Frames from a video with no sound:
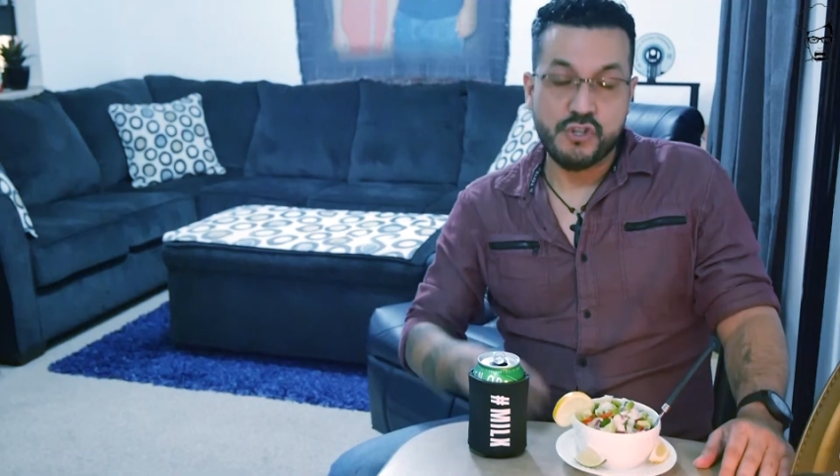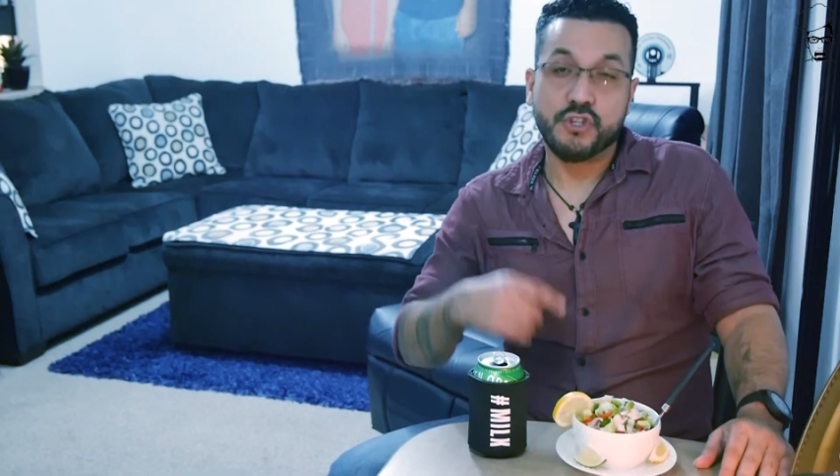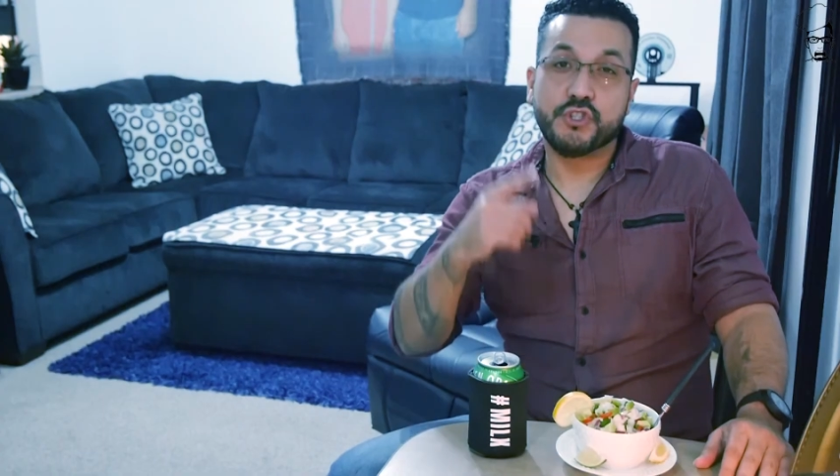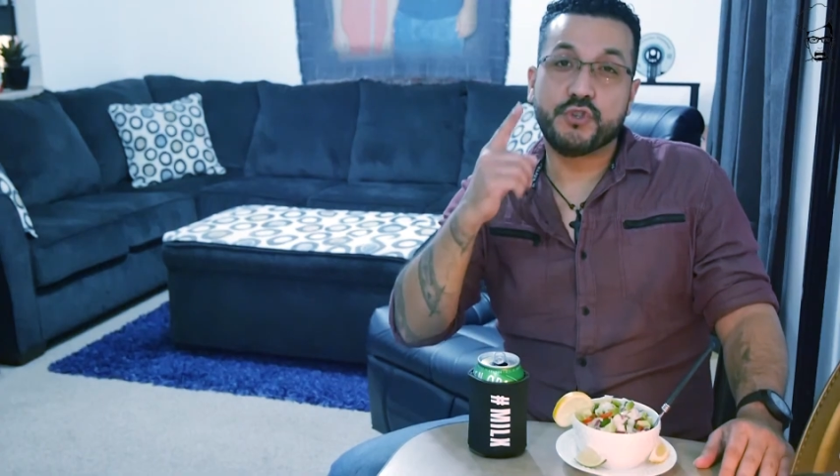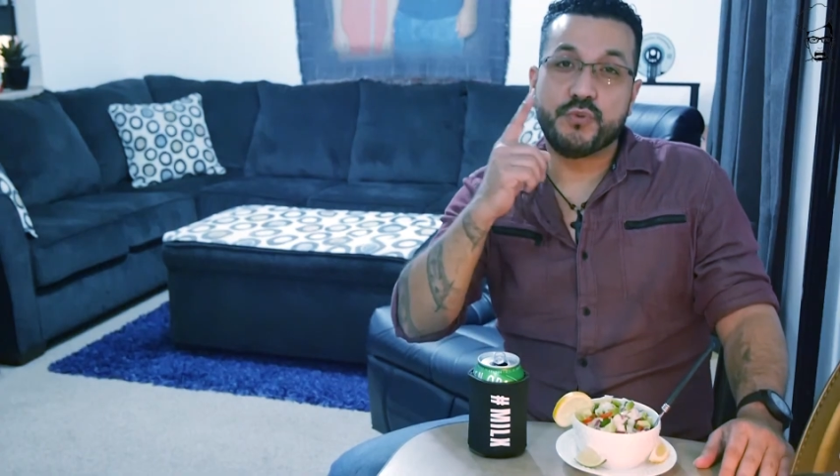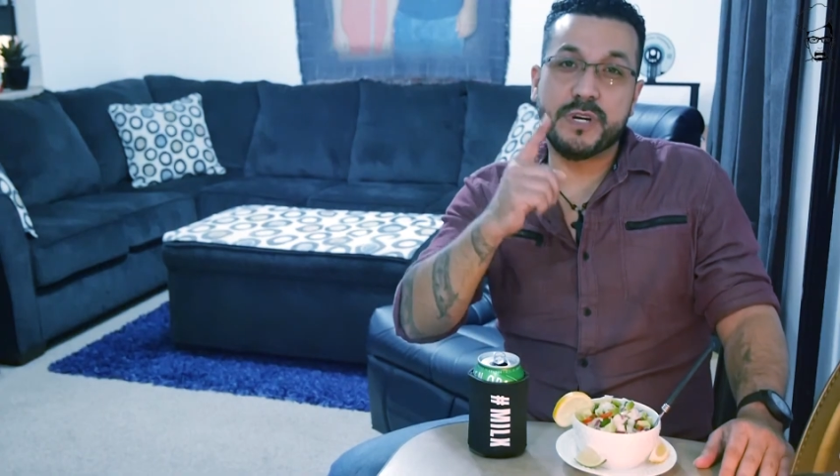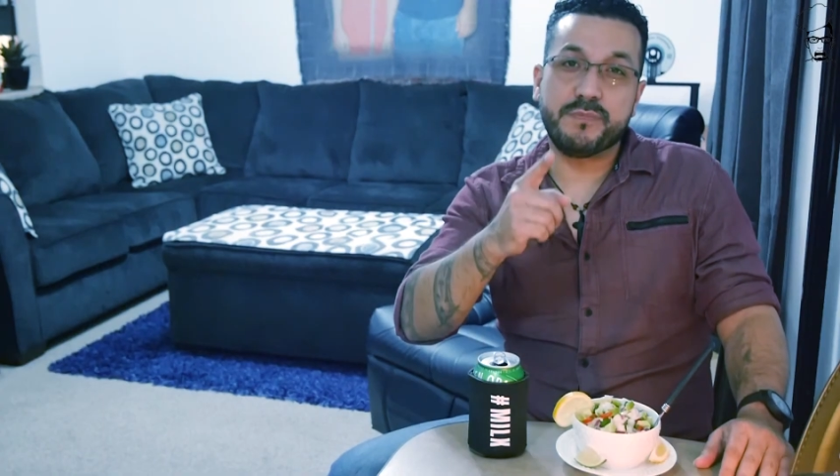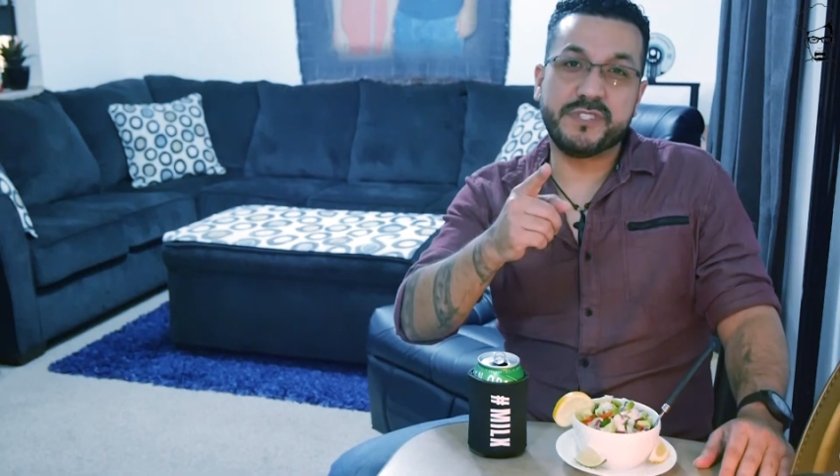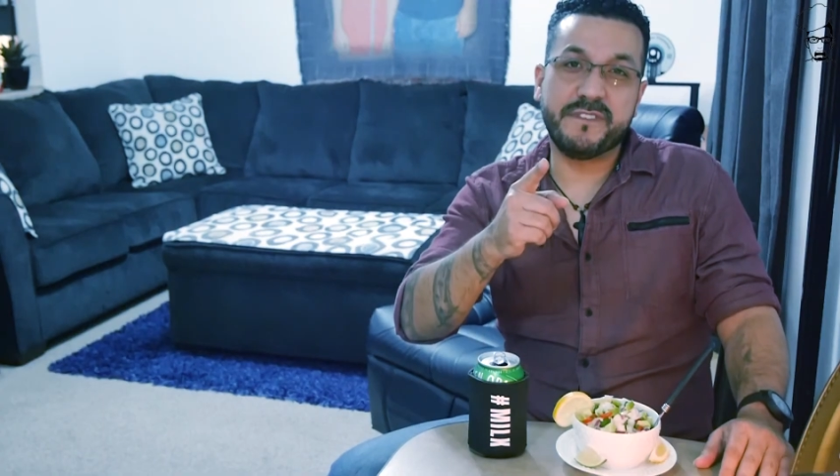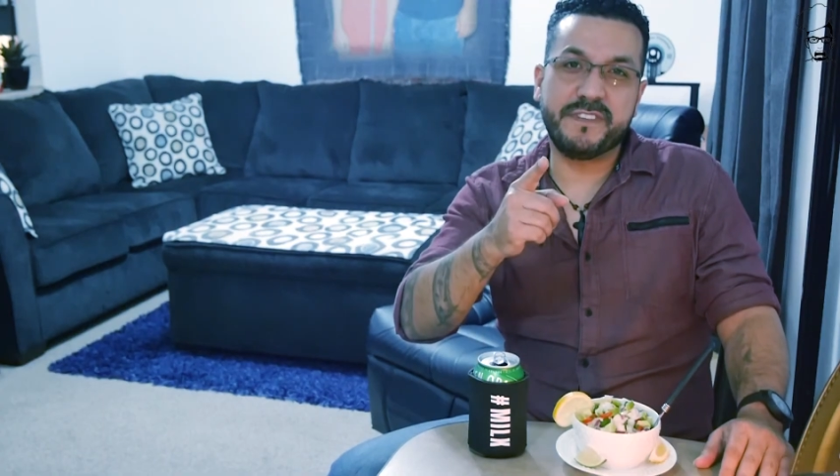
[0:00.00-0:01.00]

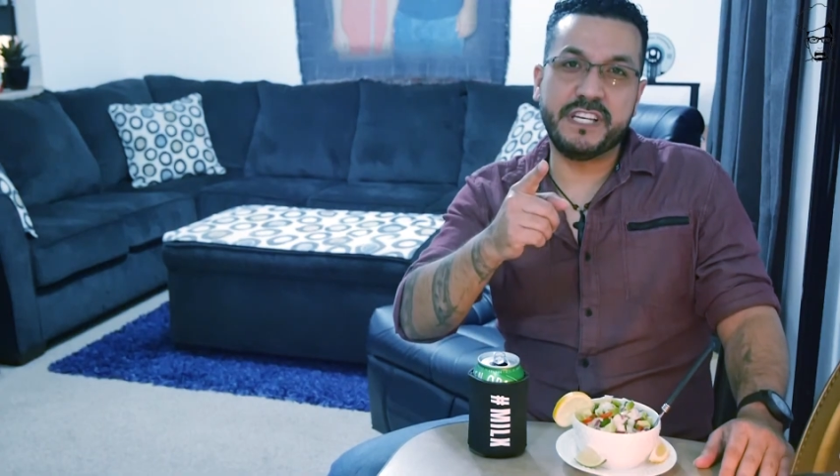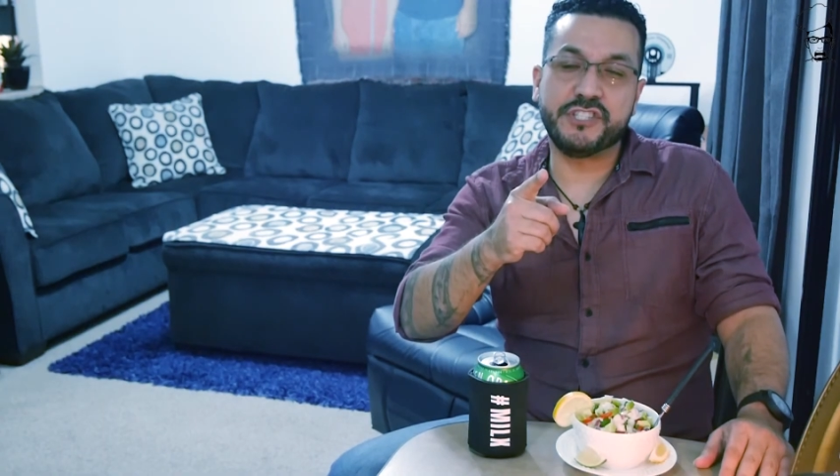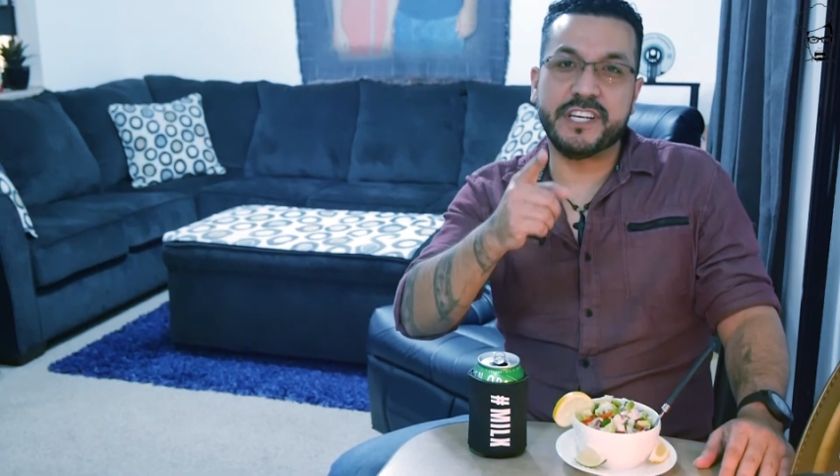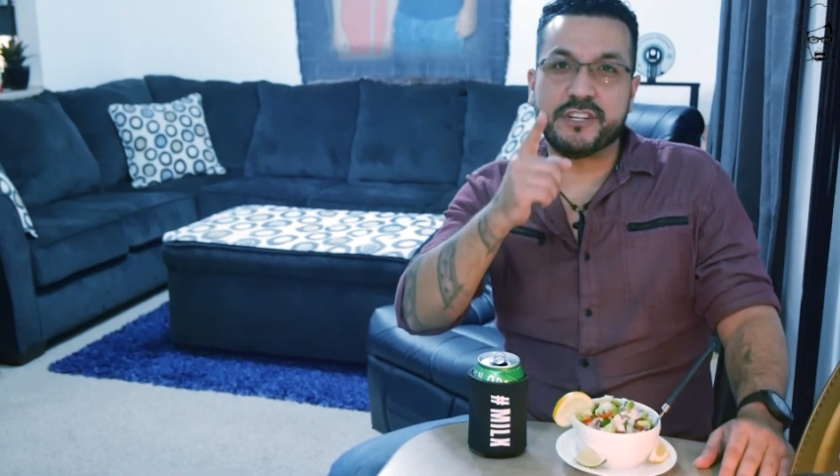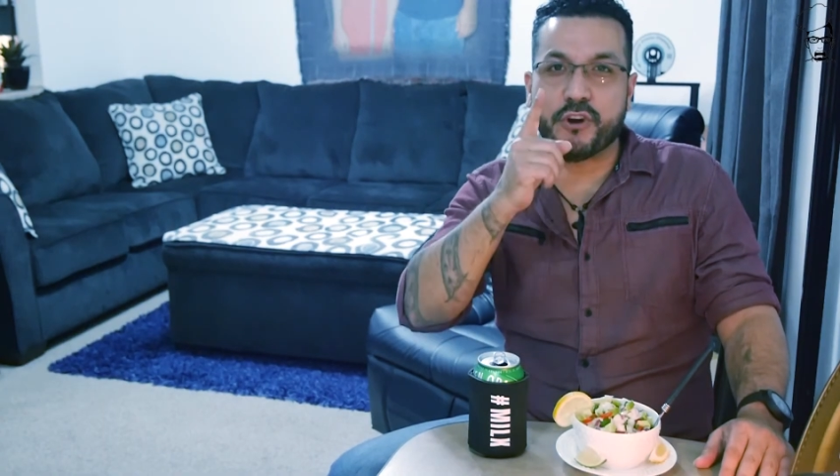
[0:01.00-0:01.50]
Shrimp ceviche,